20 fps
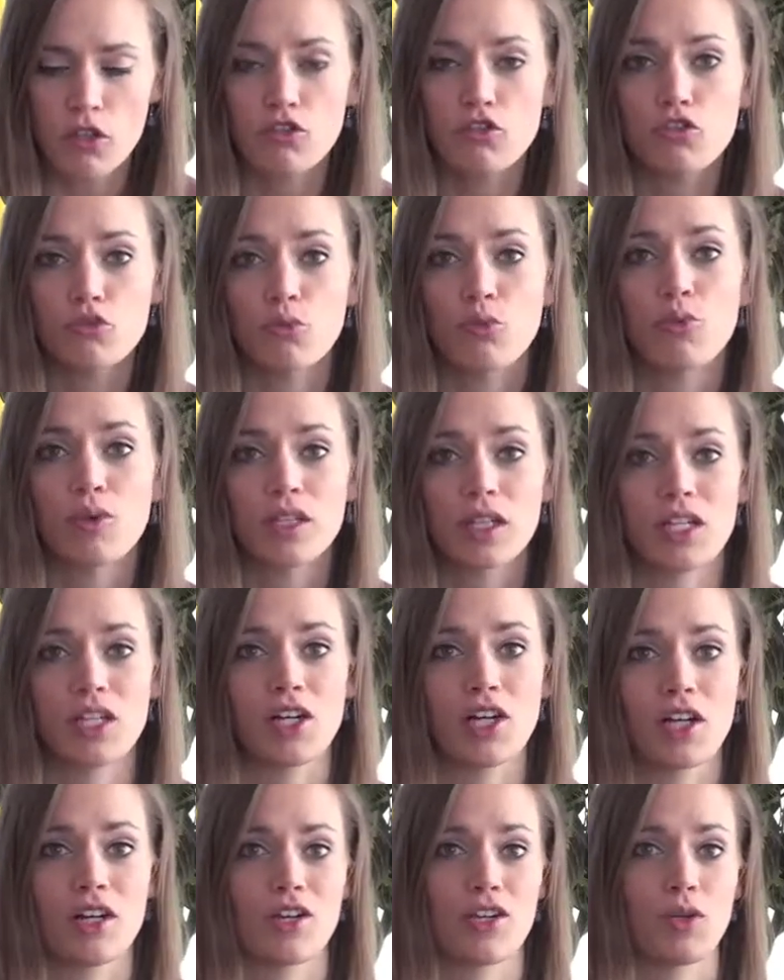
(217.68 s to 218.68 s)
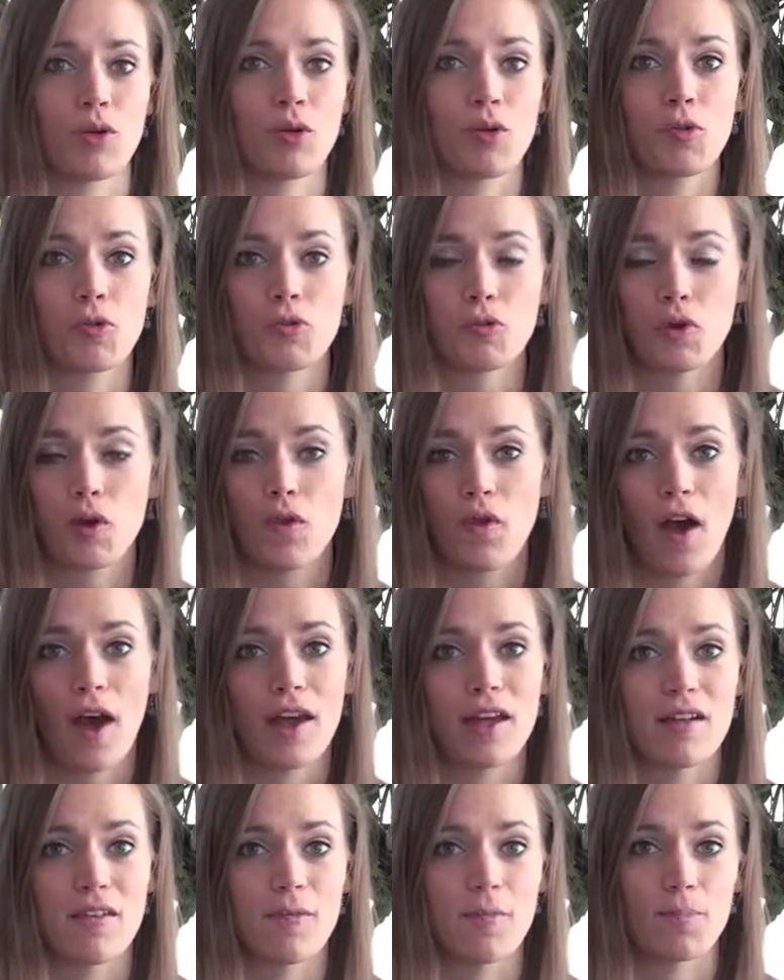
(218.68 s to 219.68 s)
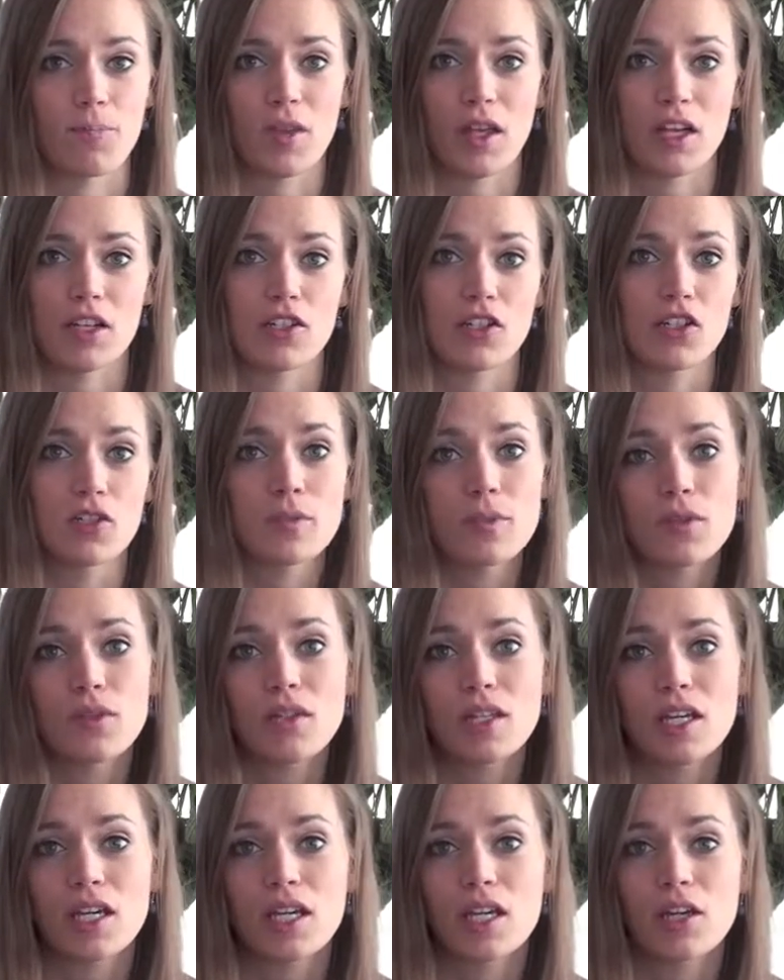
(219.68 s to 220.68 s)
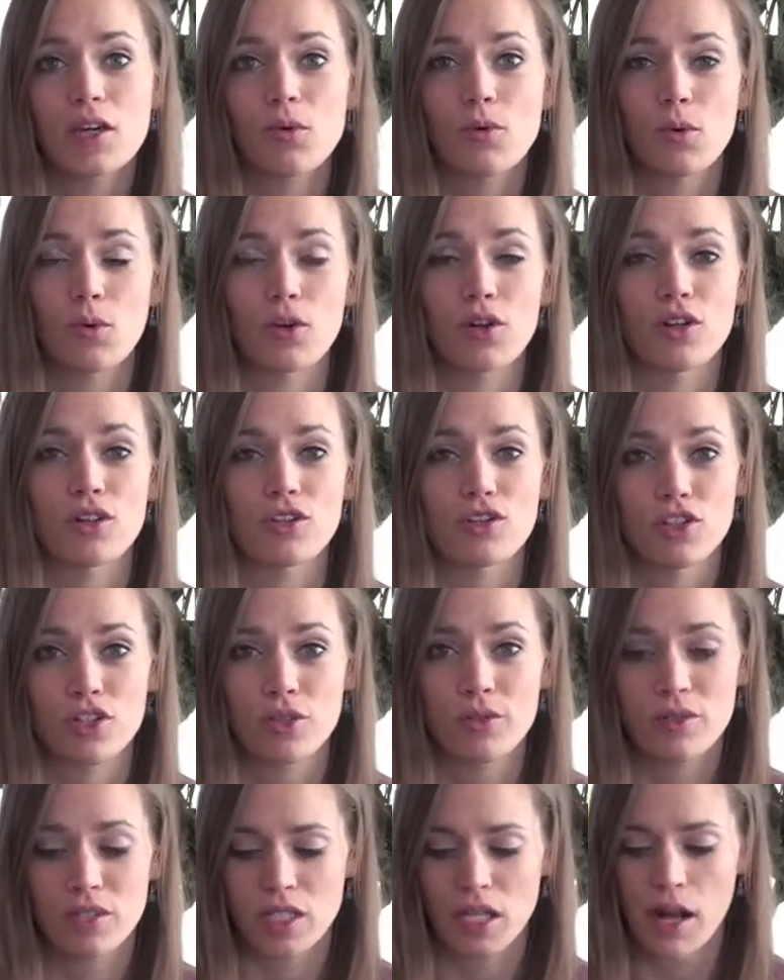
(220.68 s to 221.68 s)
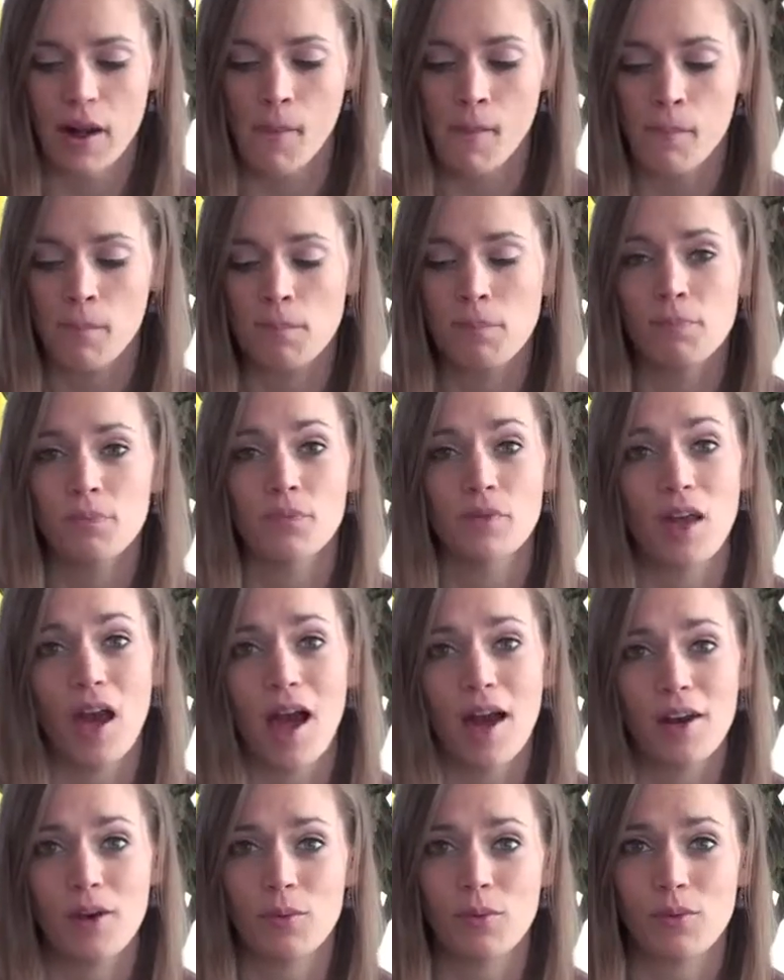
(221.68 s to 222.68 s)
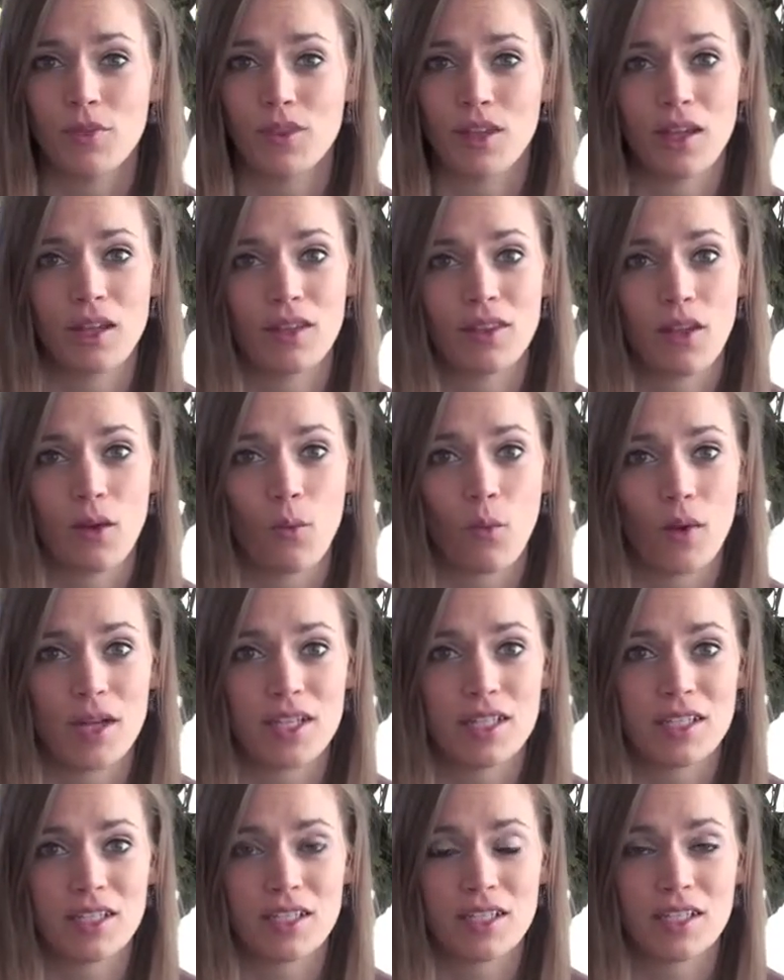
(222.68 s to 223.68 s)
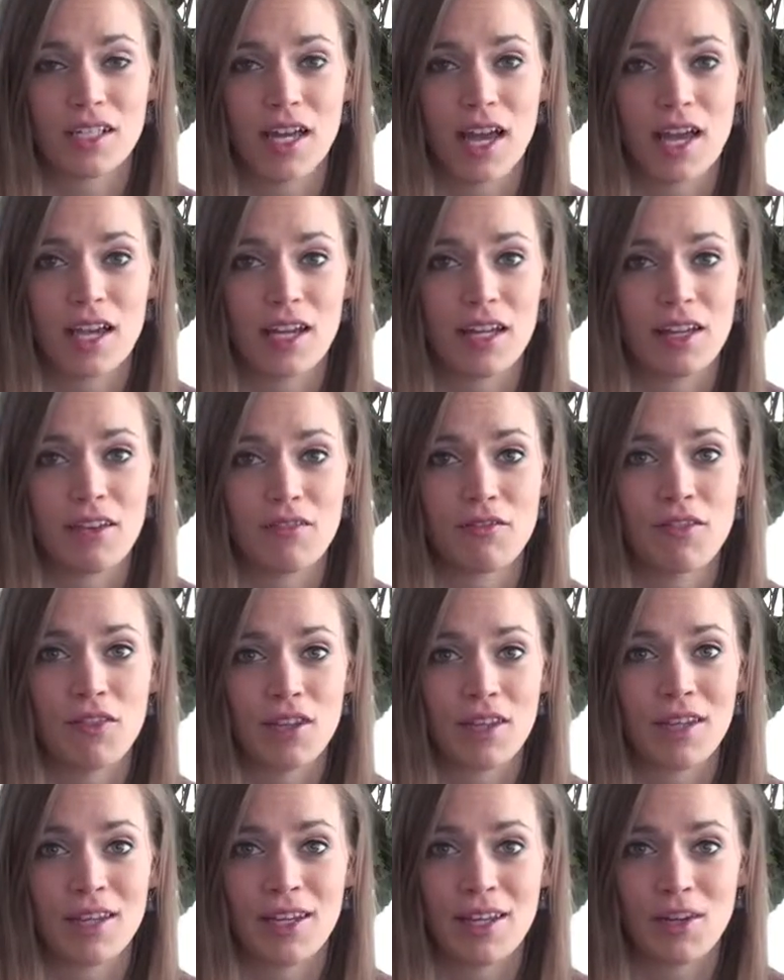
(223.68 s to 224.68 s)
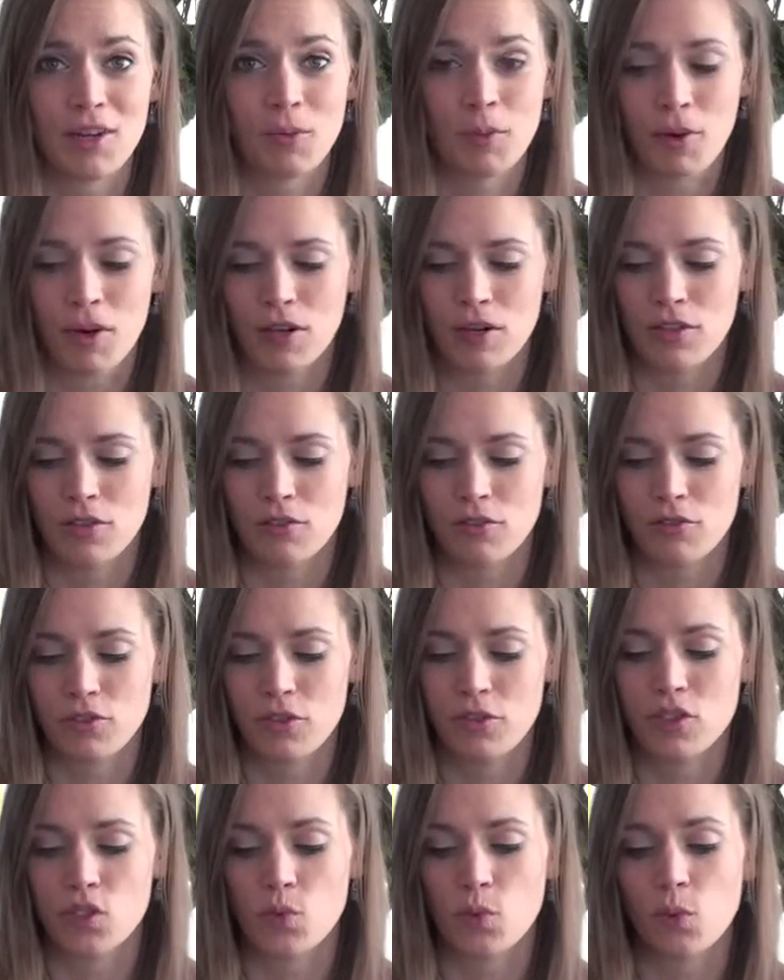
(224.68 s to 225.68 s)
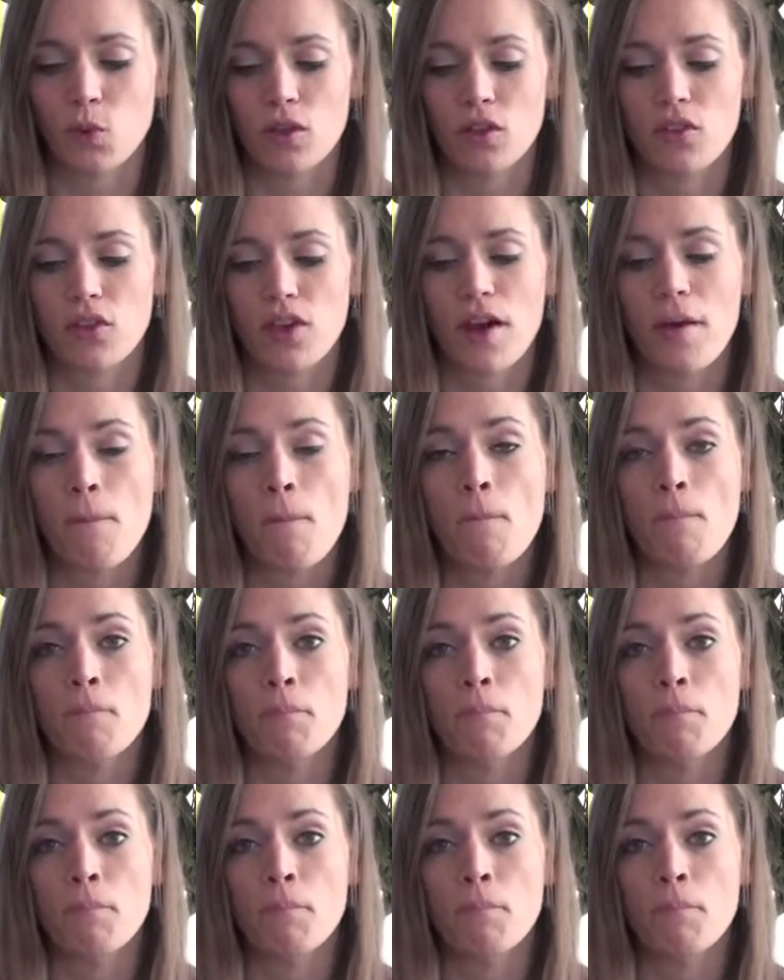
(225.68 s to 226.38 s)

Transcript: It's really good, and you can throw that in like a smoothie or juice it. I don't think that wasting any of the inner part of the fruit is worth it.